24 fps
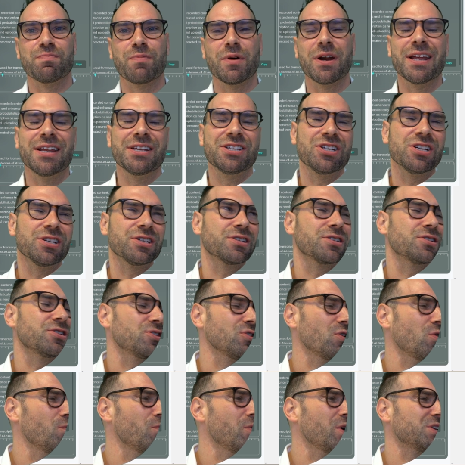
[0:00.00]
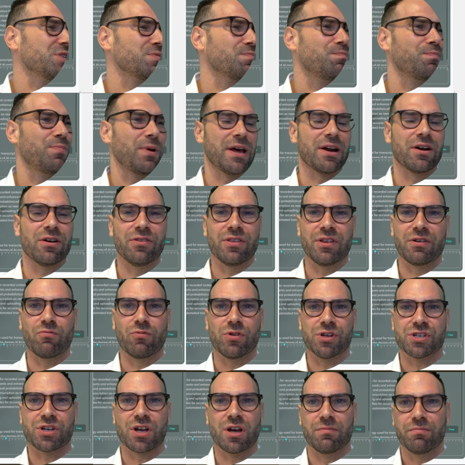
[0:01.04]
but it's just so much better than
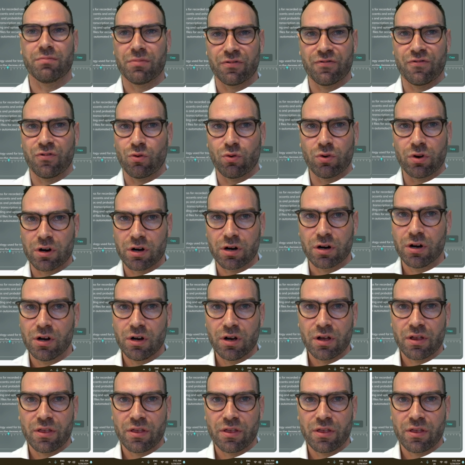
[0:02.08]
what's come before